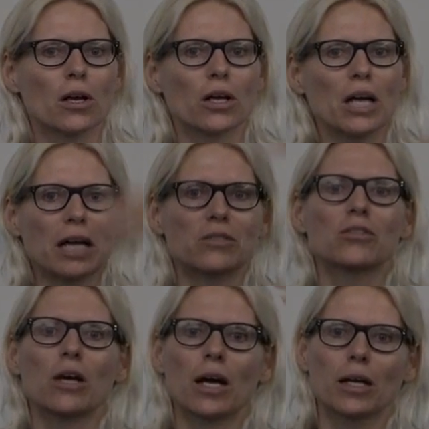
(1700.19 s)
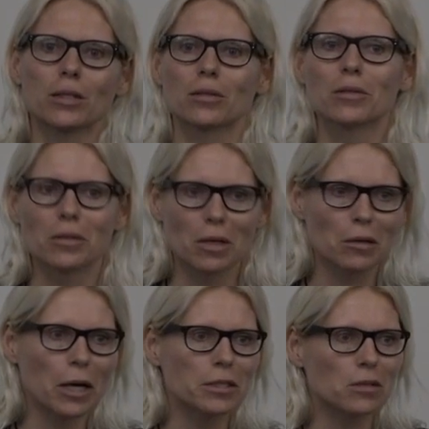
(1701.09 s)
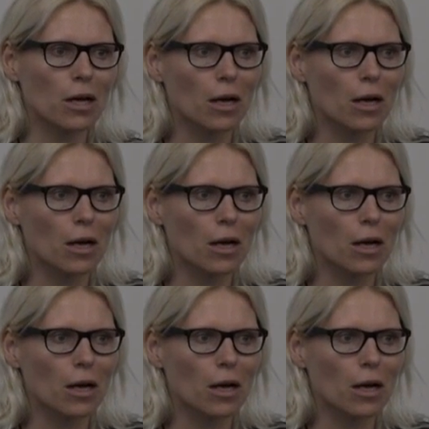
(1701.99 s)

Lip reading: an Einstein, all right,